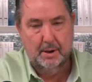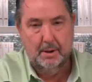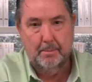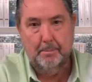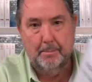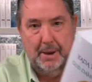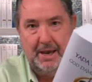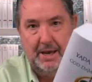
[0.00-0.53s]

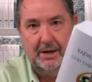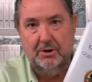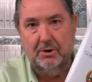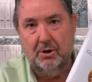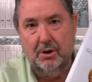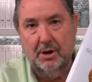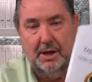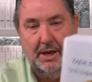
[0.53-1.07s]

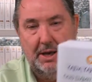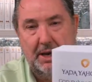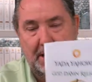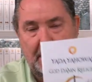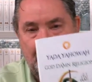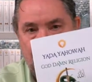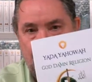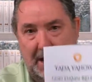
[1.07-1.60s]
manual
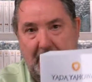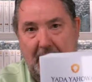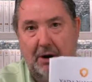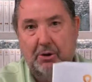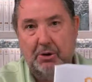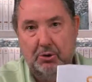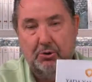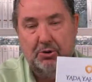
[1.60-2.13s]
as to
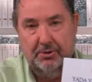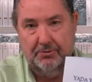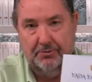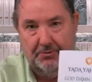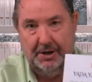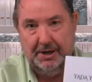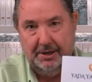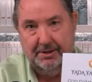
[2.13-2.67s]
how you
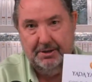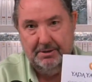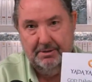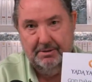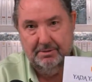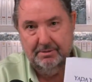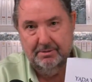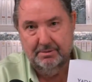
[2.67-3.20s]
defeat
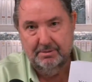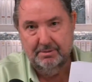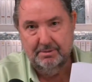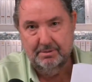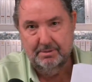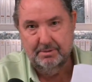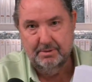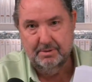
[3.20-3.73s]

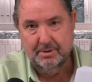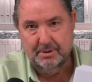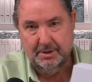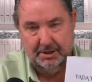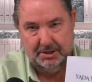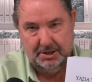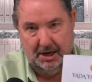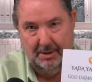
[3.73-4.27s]
the
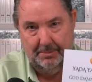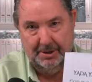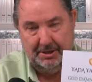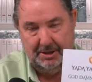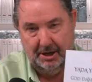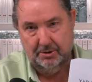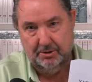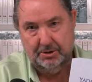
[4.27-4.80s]
Islamic
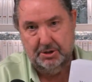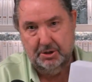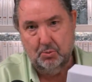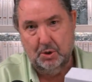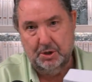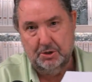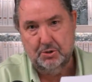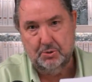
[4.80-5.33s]
terrorists that
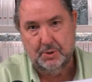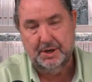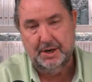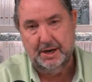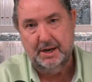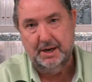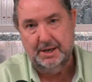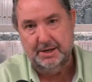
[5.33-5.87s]
want to
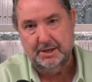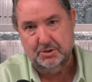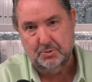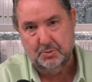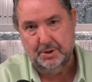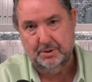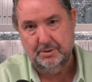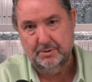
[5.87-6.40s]
annihilate
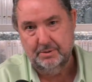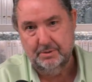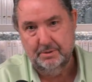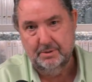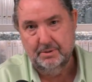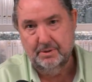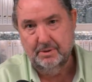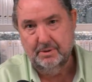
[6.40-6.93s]
Israel.
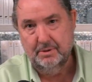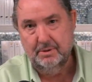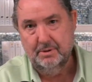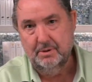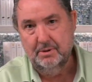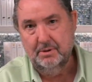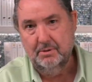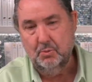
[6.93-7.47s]

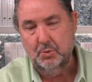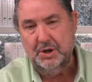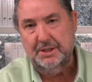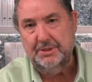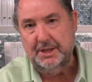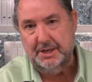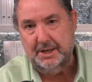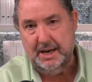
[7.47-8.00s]

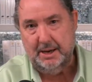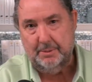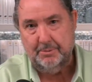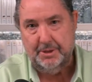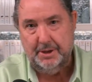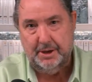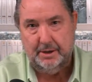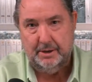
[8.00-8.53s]
Read the damn
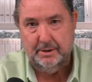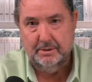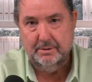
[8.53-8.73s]
thing.